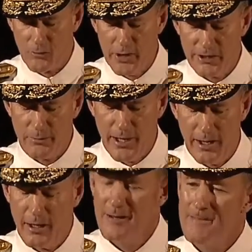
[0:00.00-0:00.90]
Ring the
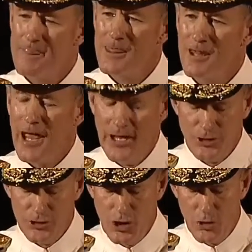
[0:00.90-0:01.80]
bell, and
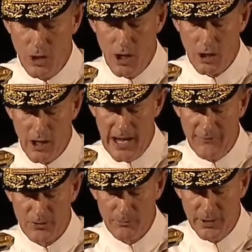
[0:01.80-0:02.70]
you no longer
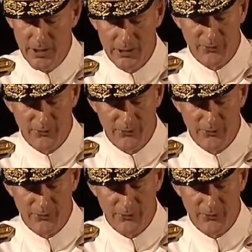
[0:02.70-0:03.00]
have to be in